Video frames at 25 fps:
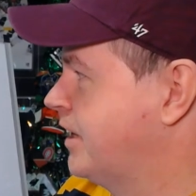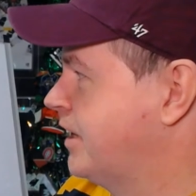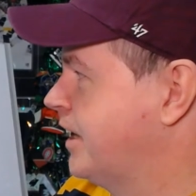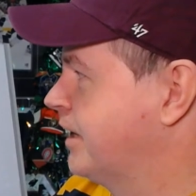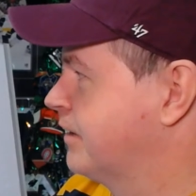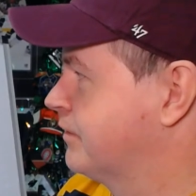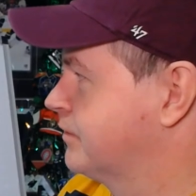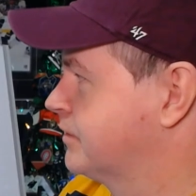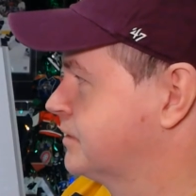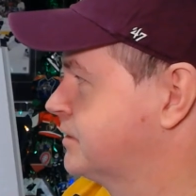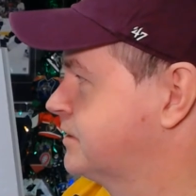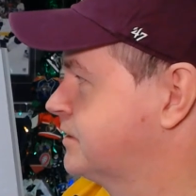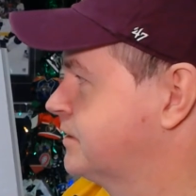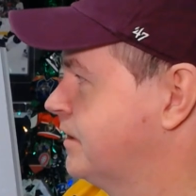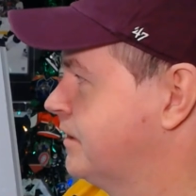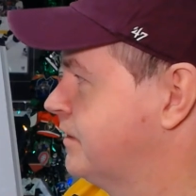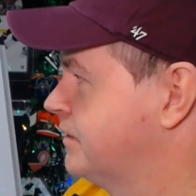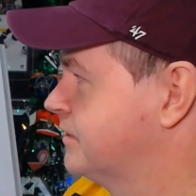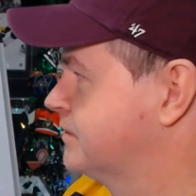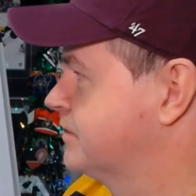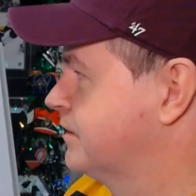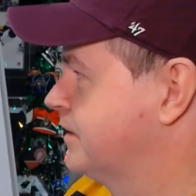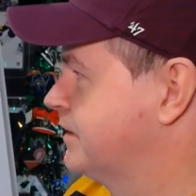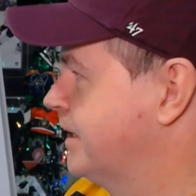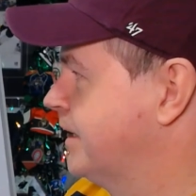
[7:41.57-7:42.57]
Iris
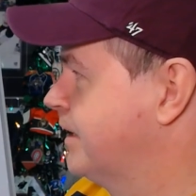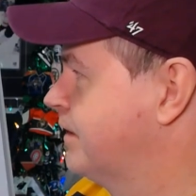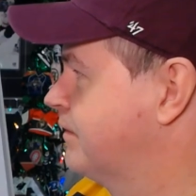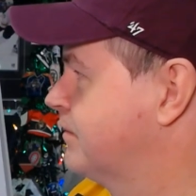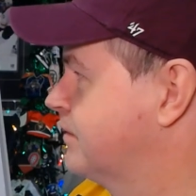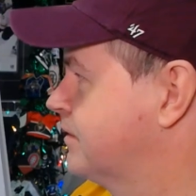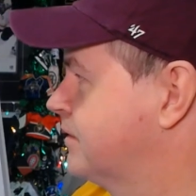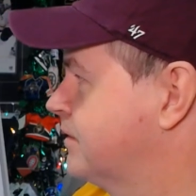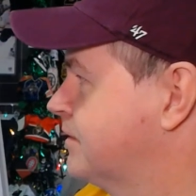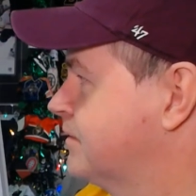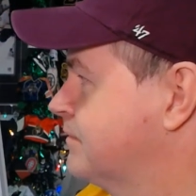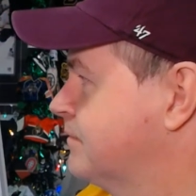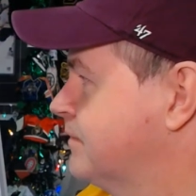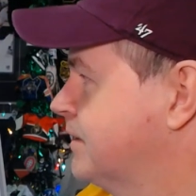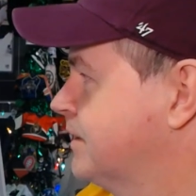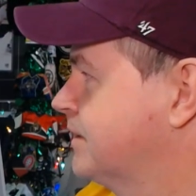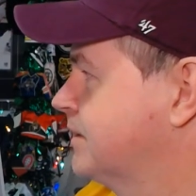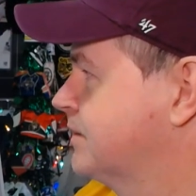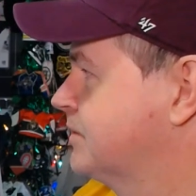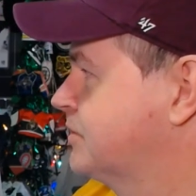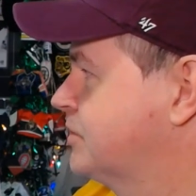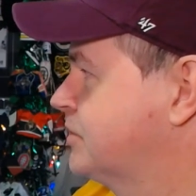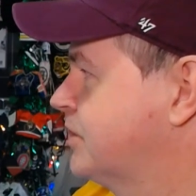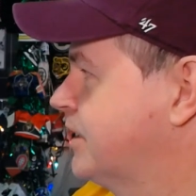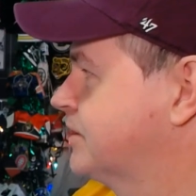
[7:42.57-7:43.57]
tells
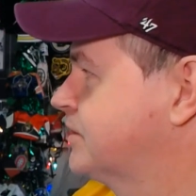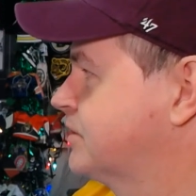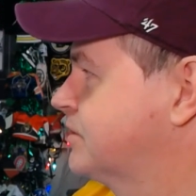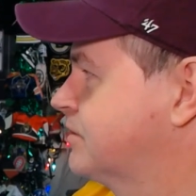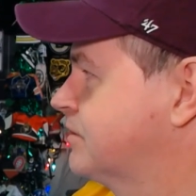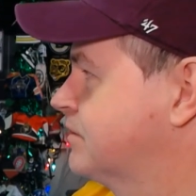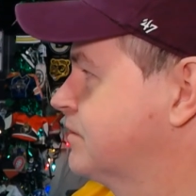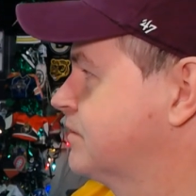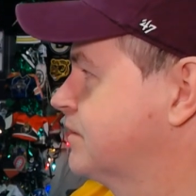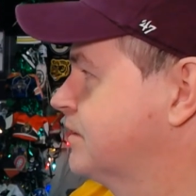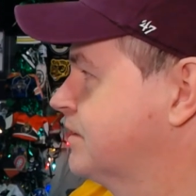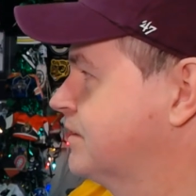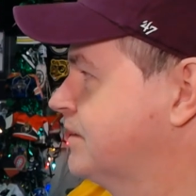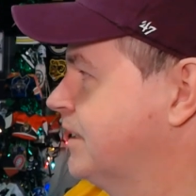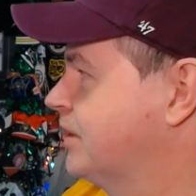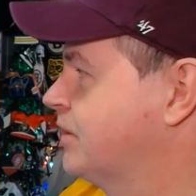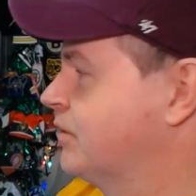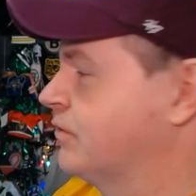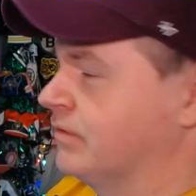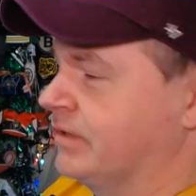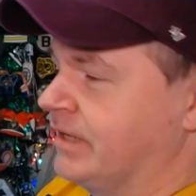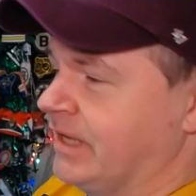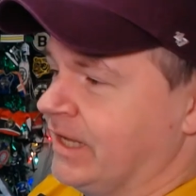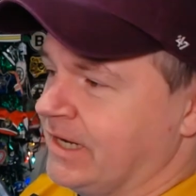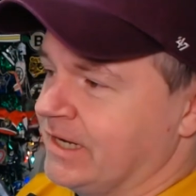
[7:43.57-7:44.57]
Allegra, Chester, that they
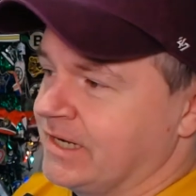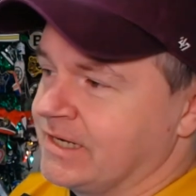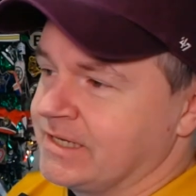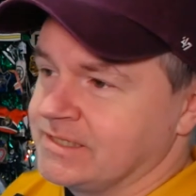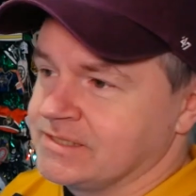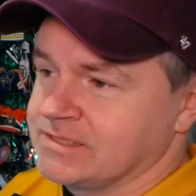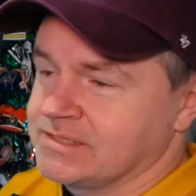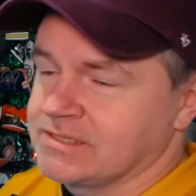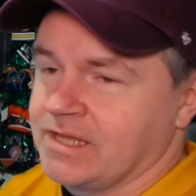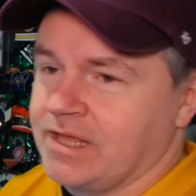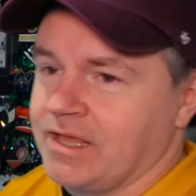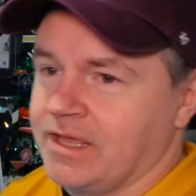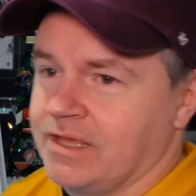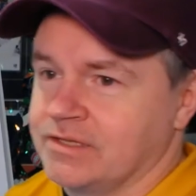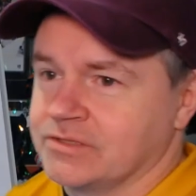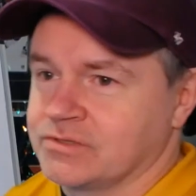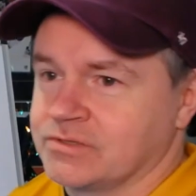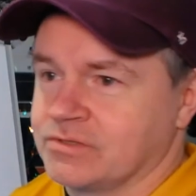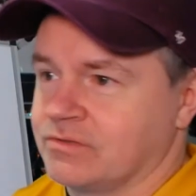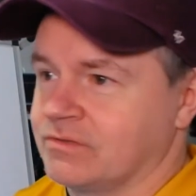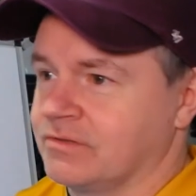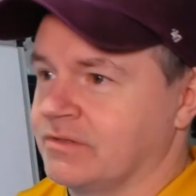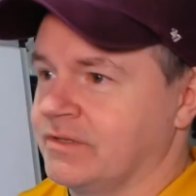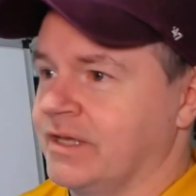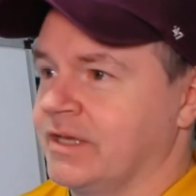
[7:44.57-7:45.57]
don't get any say.
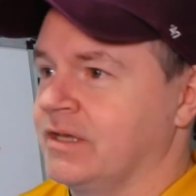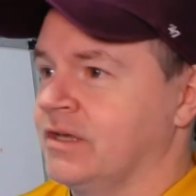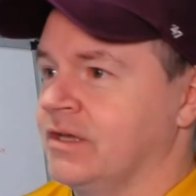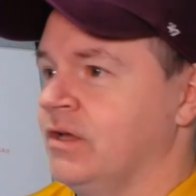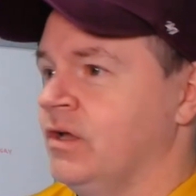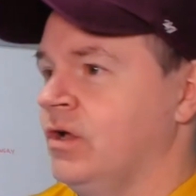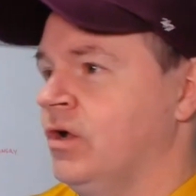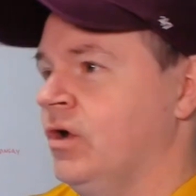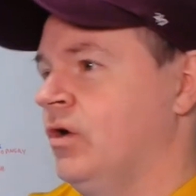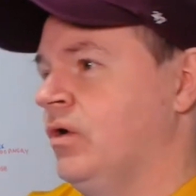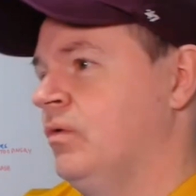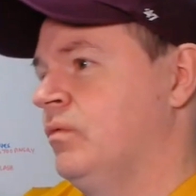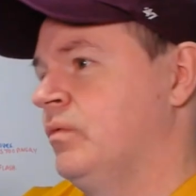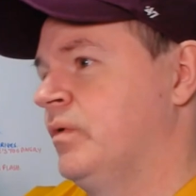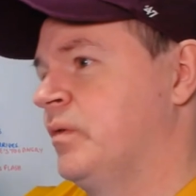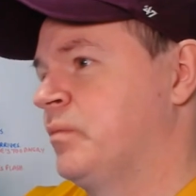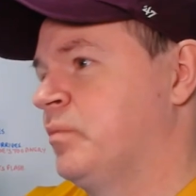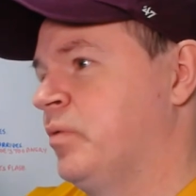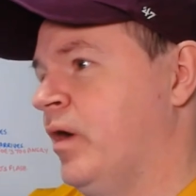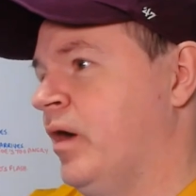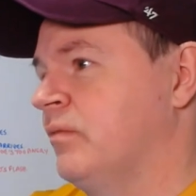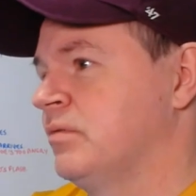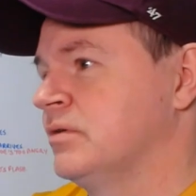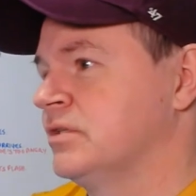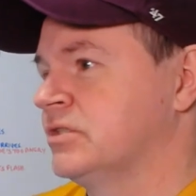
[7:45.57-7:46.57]
So they're like, we
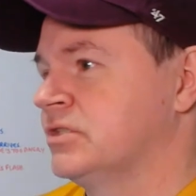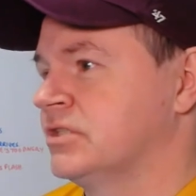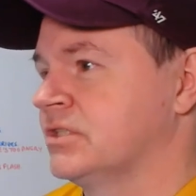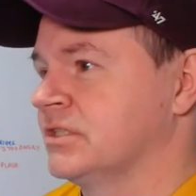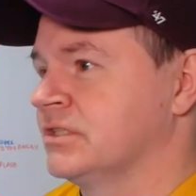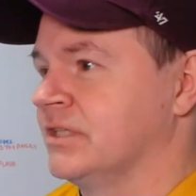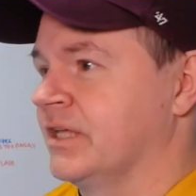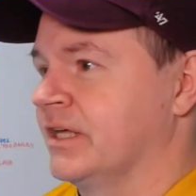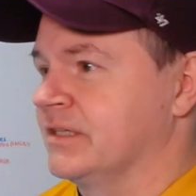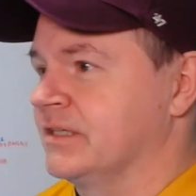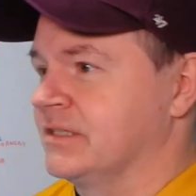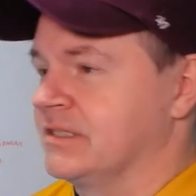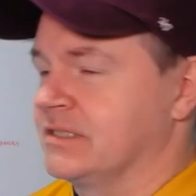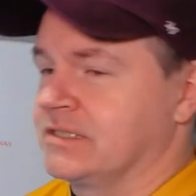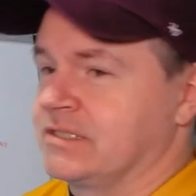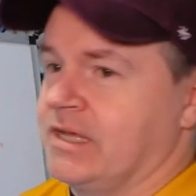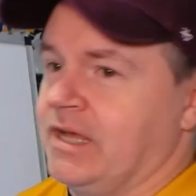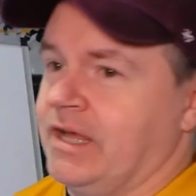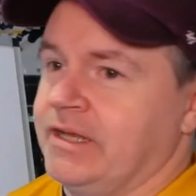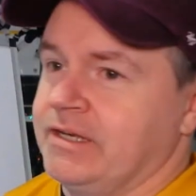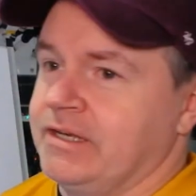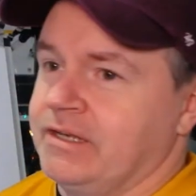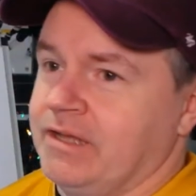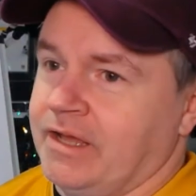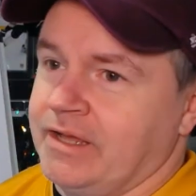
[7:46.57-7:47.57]
probably shouldn't let this
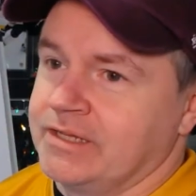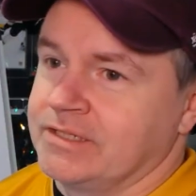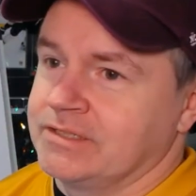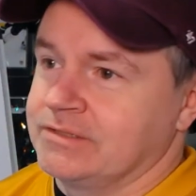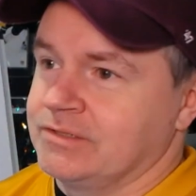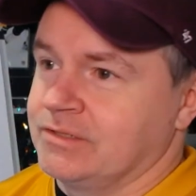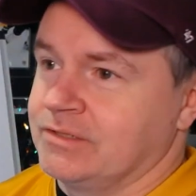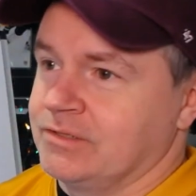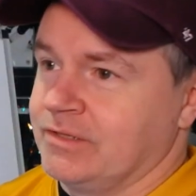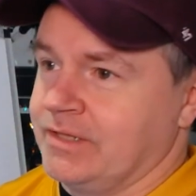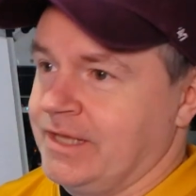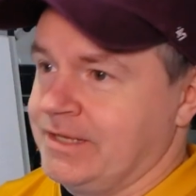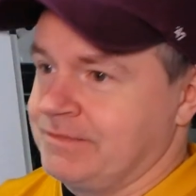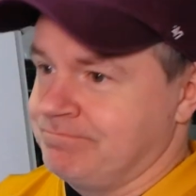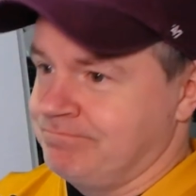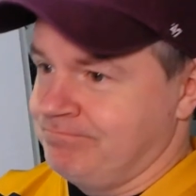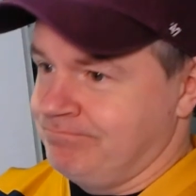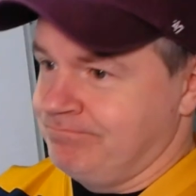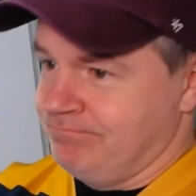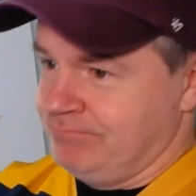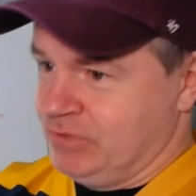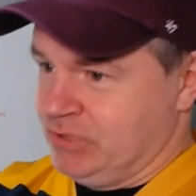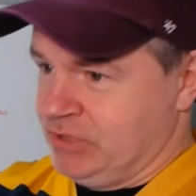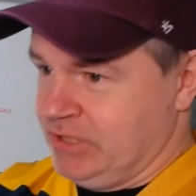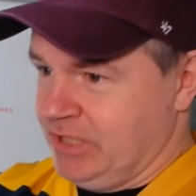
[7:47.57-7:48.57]
guy die. And they're like,
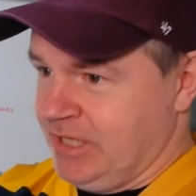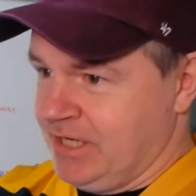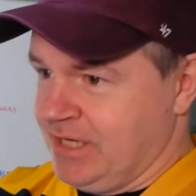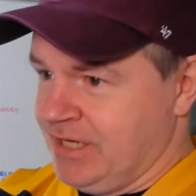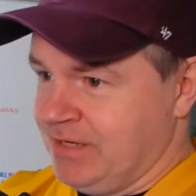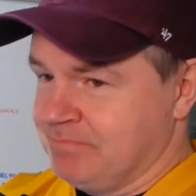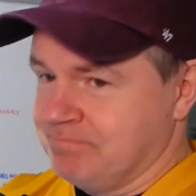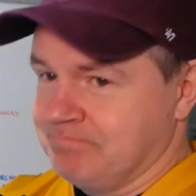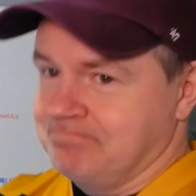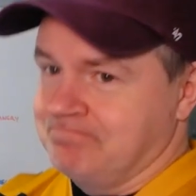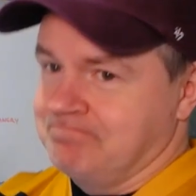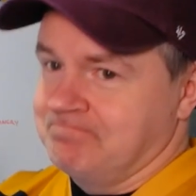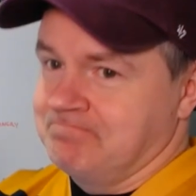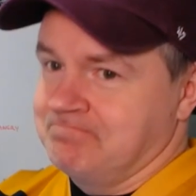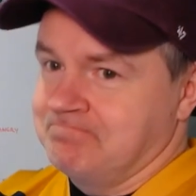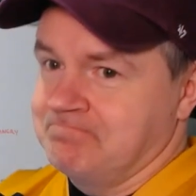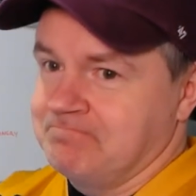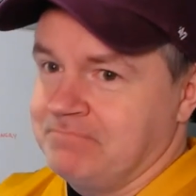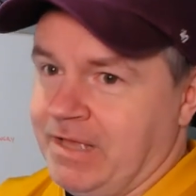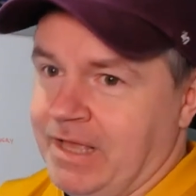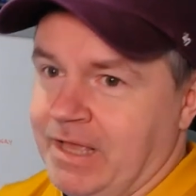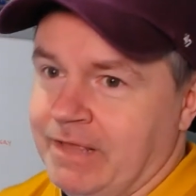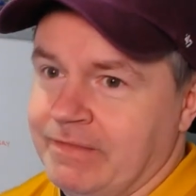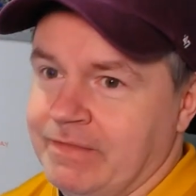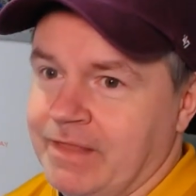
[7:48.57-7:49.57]
shut up.
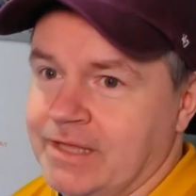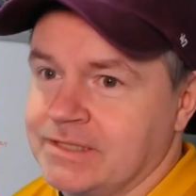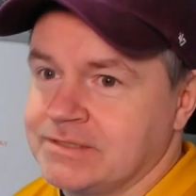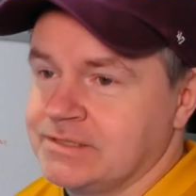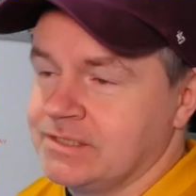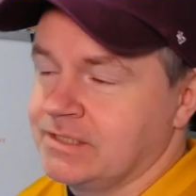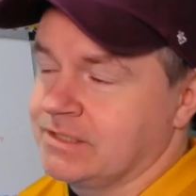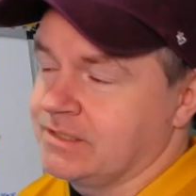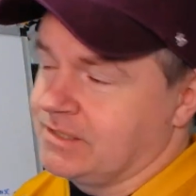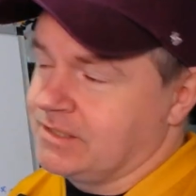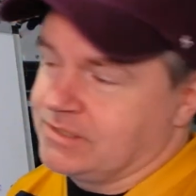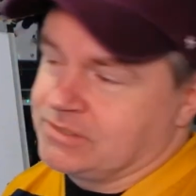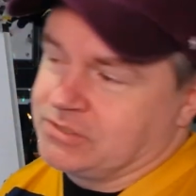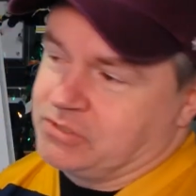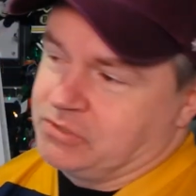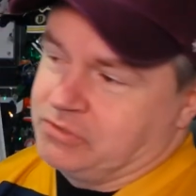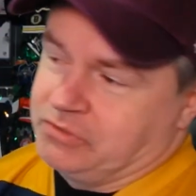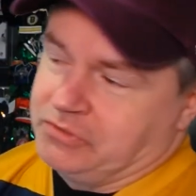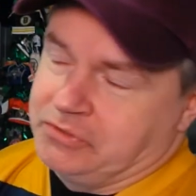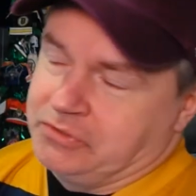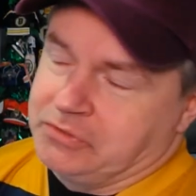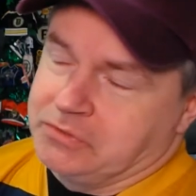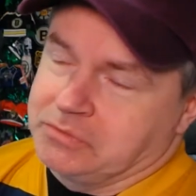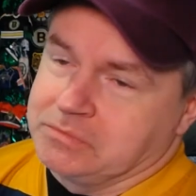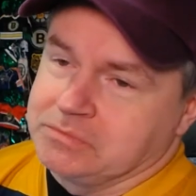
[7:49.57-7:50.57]
And that's it, because they're
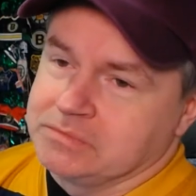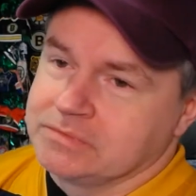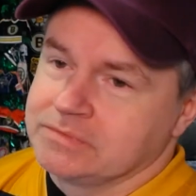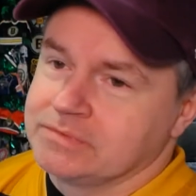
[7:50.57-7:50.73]
new.